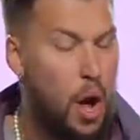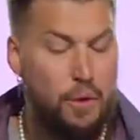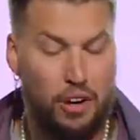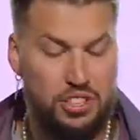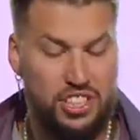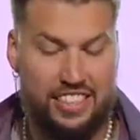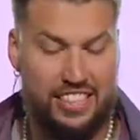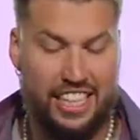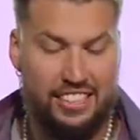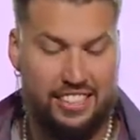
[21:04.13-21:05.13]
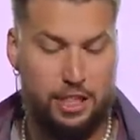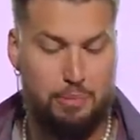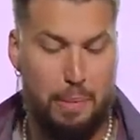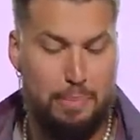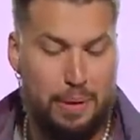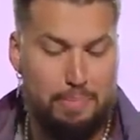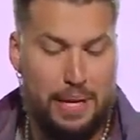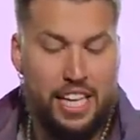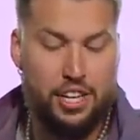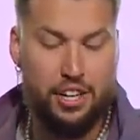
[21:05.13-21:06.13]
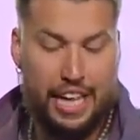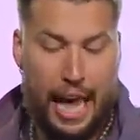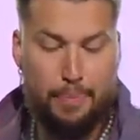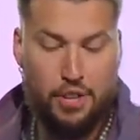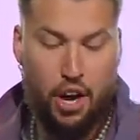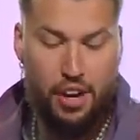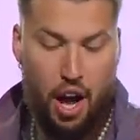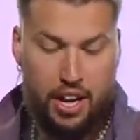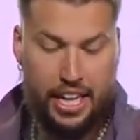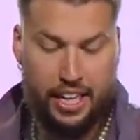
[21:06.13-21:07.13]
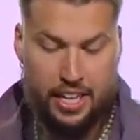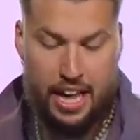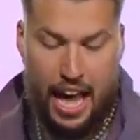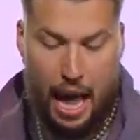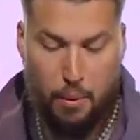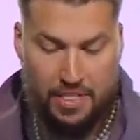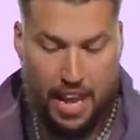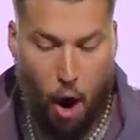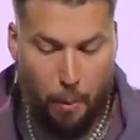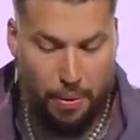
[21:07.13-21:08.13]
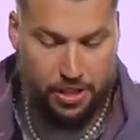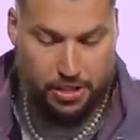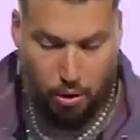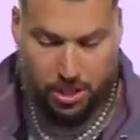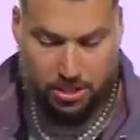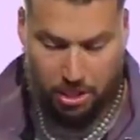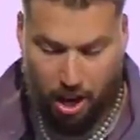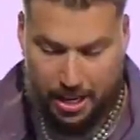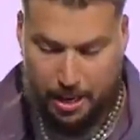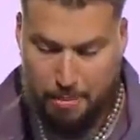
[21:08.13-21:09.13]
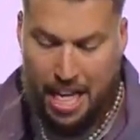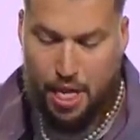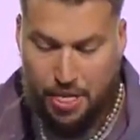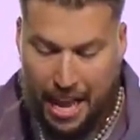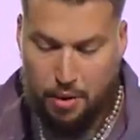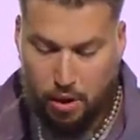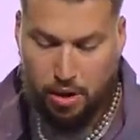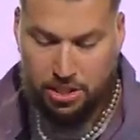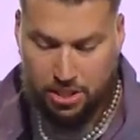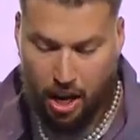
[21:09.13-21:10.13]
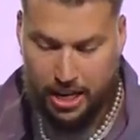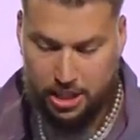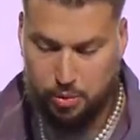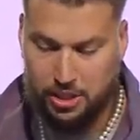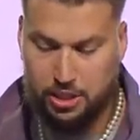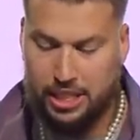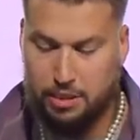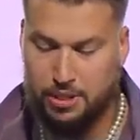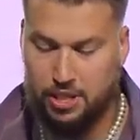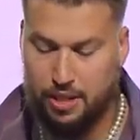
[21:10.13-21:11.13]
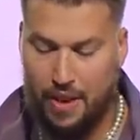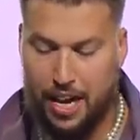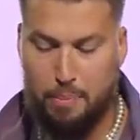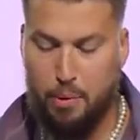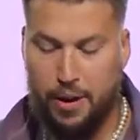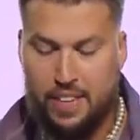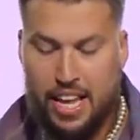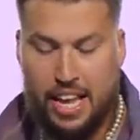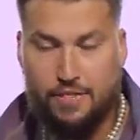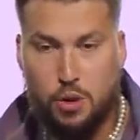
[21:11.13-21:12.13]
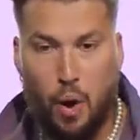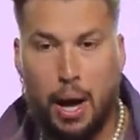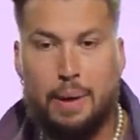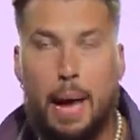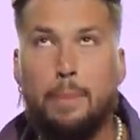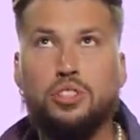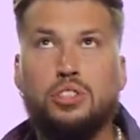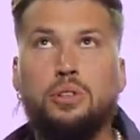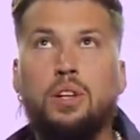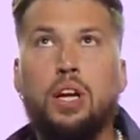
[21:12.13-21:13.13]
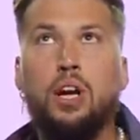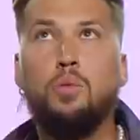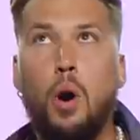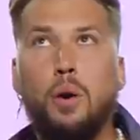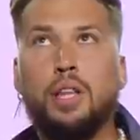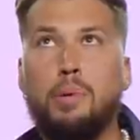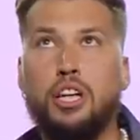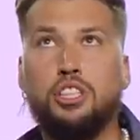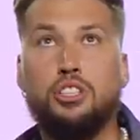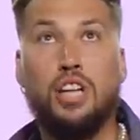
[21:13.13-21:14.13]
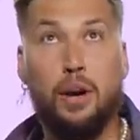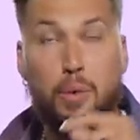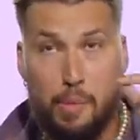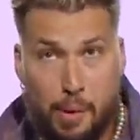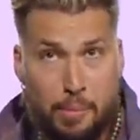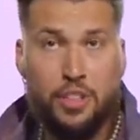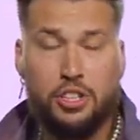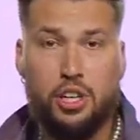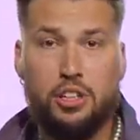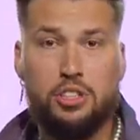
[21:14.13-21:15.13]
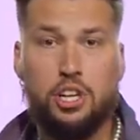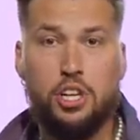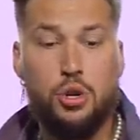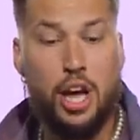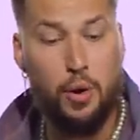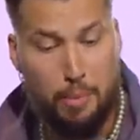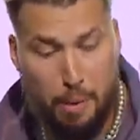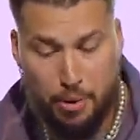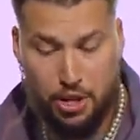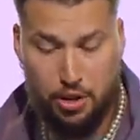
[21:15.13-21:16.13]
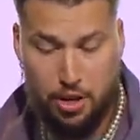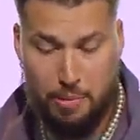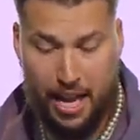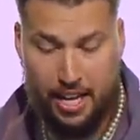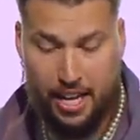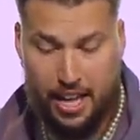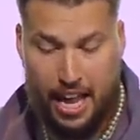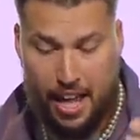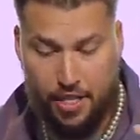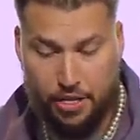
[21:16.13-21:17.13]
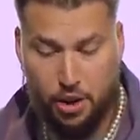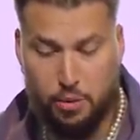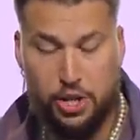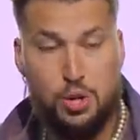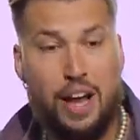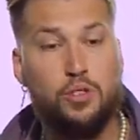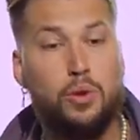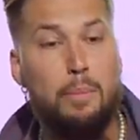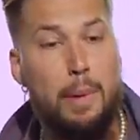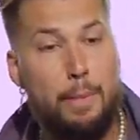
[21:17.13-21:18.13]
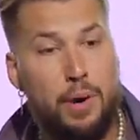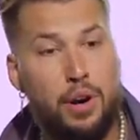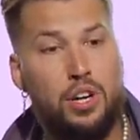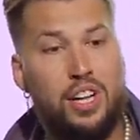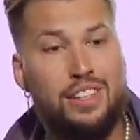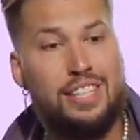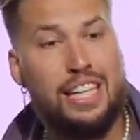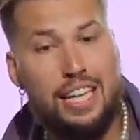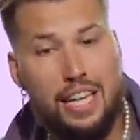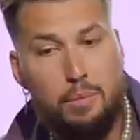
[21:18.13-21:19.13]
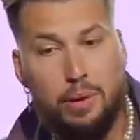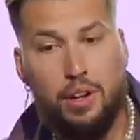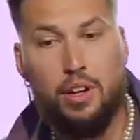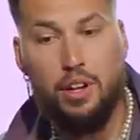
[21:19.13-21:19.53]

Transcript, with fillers: Verse sixteen says, but P- Peter kept on knocking, and when they opened the door and saw him, they were astonished, which leads me to the final point. If you want to be able to roll with the punches, you got to remember the church, you got to remember your humanity, and the third one, you have to remember to keep